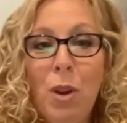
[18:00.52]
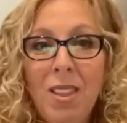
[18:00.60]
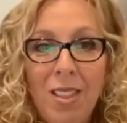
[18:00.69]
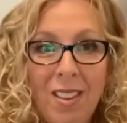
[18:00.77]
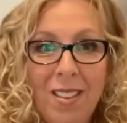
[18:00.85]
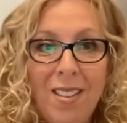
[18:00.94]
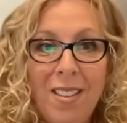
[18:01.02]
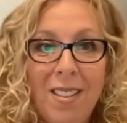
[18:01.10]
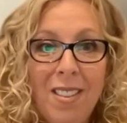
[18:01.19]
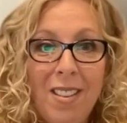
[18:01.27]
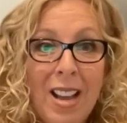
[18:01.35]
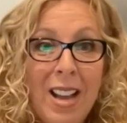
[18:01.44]
way
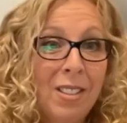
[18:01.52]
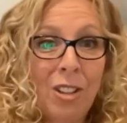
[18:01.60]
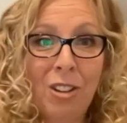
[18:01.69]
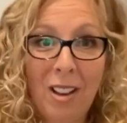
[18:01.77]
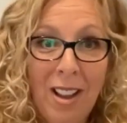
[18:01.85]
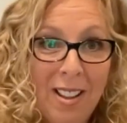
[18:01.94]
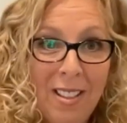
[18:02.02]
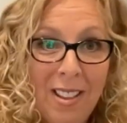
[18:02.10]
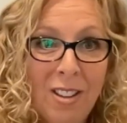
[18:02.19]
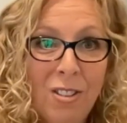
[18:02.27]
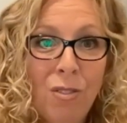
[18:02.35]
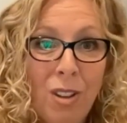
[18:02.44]
the land's going to lie at the
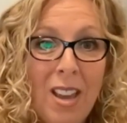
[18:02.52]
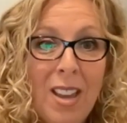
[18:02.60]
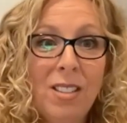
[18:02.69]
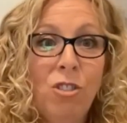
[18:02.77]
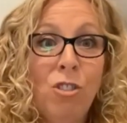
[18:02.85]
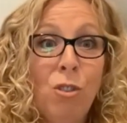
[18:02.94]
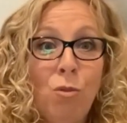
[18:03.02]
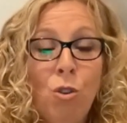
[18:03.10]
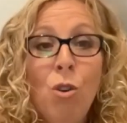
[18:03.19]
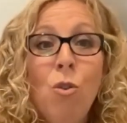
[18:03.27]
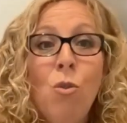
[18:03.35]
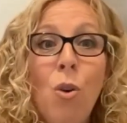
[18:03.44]
end of the case. You don't
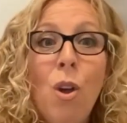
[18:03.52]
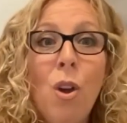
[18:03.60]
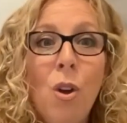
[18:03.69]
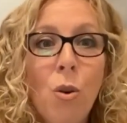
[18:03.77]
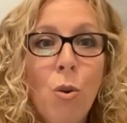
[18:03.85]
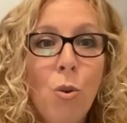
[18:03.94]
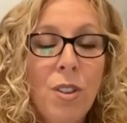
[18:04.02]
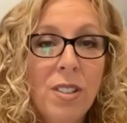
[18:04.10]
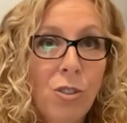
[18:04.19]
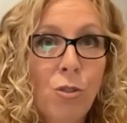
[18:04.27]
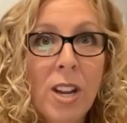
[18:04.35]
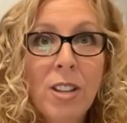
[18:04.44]
know who
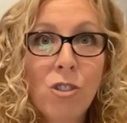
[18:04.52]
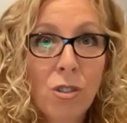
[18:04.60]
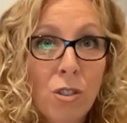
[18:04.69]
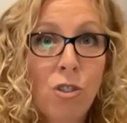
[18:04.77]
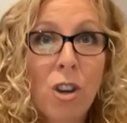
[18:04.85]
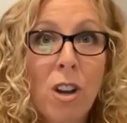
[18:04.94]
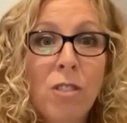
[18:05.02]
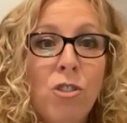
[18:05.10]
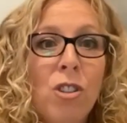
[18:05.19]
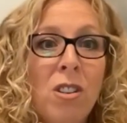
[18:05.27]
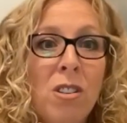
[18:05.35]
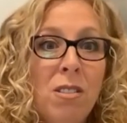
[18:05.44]
this stranger, the
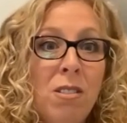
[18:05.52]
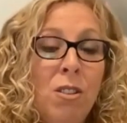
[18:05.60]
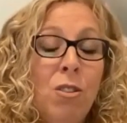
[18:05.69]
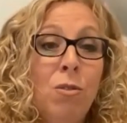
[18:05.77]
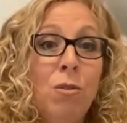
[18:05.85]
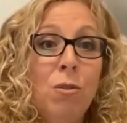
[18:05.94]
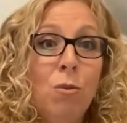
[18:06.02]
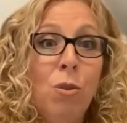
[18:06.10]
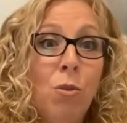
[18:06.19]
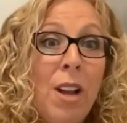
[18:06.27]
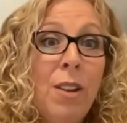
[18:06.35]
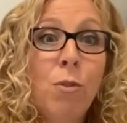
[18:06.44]
judge is,
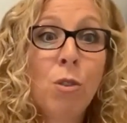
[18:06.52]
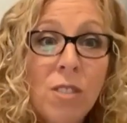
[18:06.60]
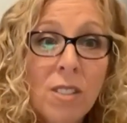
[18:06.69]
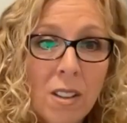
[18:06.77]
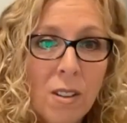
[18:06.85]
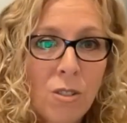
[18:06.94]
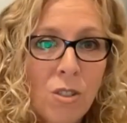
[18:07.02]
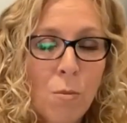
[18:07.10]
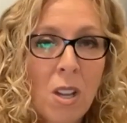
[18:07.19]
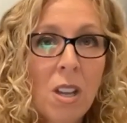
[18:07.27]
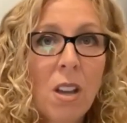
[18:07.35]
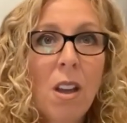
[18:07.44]
what kind of orders they're going to
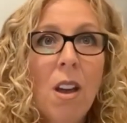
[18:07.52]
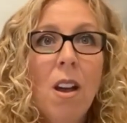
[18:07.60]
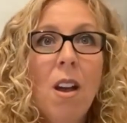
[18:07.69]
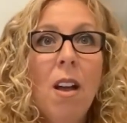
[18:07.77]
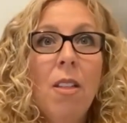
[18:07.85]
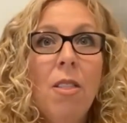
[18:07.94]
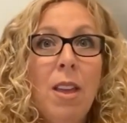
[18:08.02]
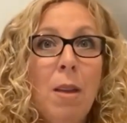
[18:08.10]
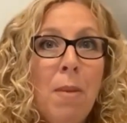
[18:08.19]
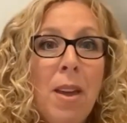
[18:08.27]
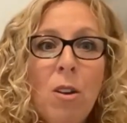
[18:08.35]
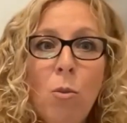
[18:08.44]
make. They
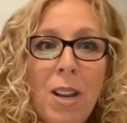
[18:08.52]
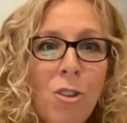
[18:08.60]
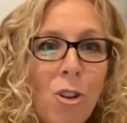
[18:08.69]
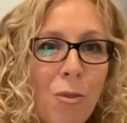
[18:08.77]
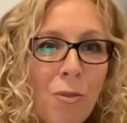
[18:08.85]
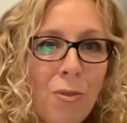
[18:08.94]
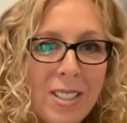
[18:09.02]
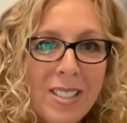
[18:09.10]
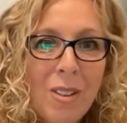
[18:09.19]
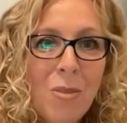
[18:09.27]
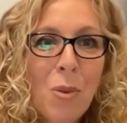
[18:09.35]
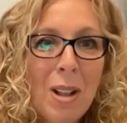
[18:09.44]
may or may not fit
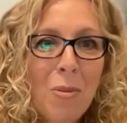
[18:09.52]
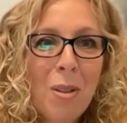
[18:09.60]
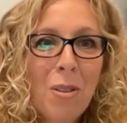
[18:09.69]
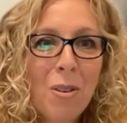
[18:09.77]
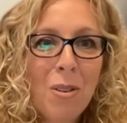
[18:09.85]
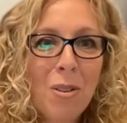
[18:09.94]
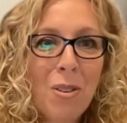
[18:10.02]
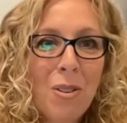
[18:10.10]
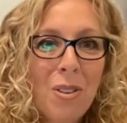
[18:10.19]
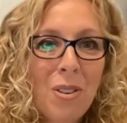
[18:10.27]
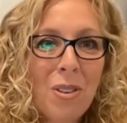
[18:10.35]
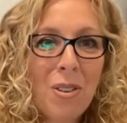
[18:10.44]
in well with
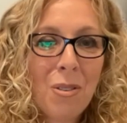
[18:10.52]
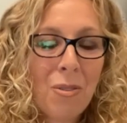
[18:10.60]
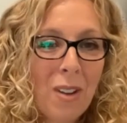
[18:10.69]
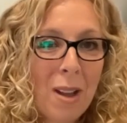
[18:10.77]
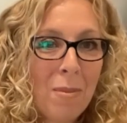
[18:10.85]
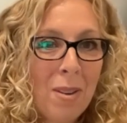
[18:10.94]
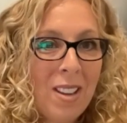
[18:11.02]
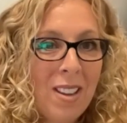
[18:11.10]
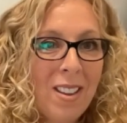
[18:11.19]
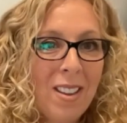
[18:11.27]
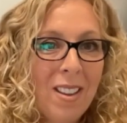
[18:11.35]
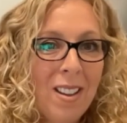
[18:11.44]
your
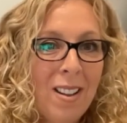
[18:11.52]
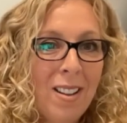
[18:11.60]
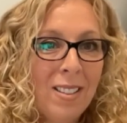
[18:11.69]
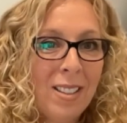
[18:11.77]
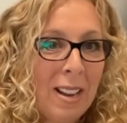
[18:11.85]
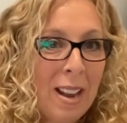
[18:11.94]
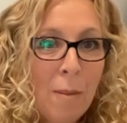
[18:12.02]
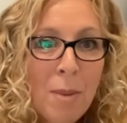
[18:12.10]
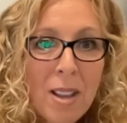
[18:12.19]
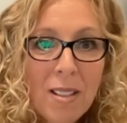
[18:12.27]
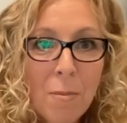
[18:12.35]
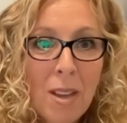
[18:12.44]
family
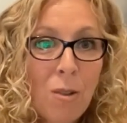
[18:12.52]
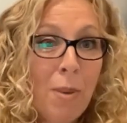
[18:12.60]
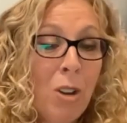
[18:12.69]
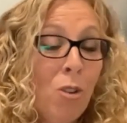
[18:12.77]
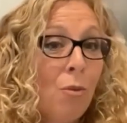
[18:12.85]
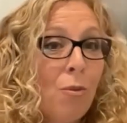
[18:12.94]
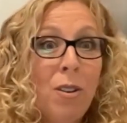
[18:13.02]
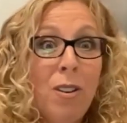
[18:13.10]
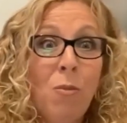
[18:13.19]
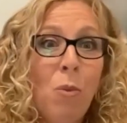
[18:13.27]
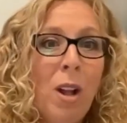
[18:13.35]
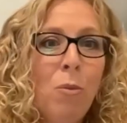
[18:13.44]
dynamic. They may or may not fit
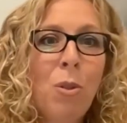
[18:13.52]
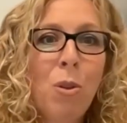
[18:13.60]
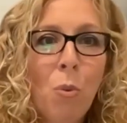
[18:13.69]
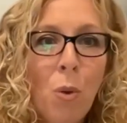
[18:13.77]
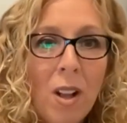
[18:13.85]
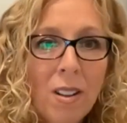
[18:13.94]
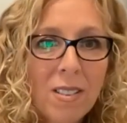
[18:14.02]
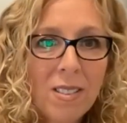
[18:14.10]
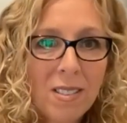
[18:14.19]
in well with your work